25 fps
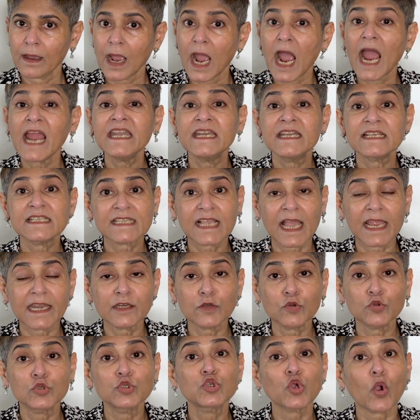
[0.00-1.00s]
I decide
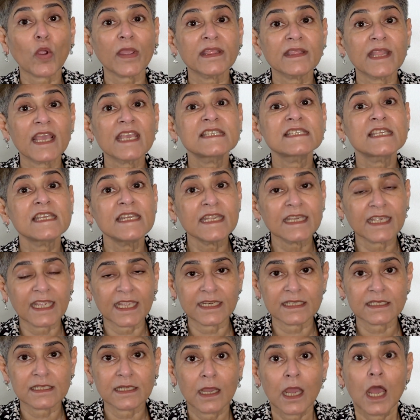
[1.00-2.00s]
to join their
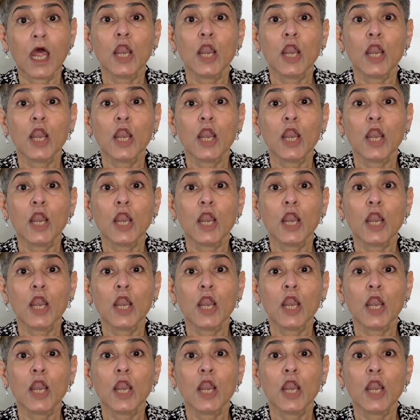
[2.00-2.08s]
syndicate,